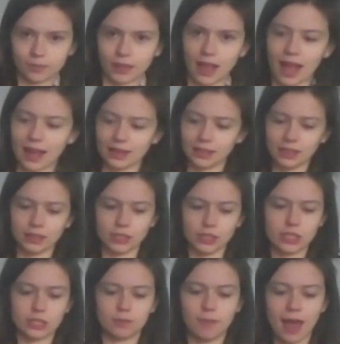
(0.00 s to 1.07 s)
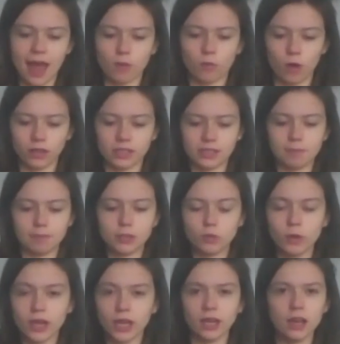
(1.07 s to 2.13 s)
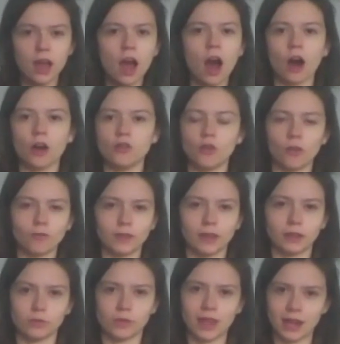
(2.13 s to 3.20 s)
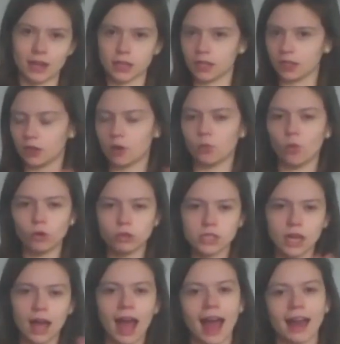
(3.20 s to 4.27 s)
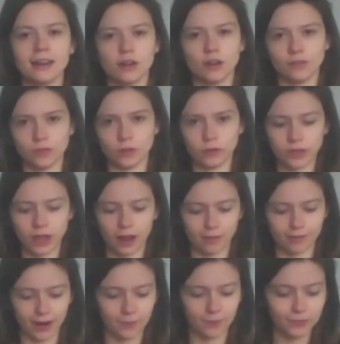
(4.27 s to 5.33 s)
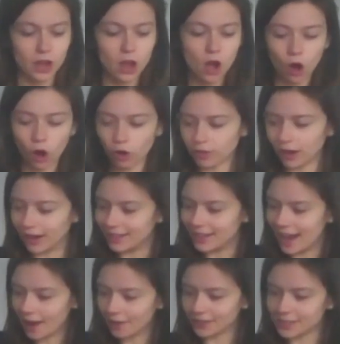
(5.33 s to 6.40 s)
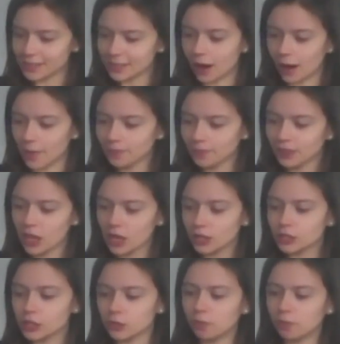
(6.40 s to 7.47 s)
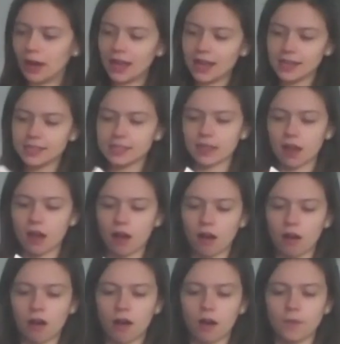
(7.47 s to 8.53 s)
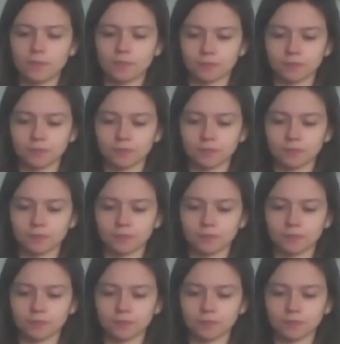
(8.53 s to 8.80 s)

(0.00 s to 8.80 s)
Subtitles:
And the spare ones in between are not filled with anything, no water and no food colouring. All right, now it's time to place our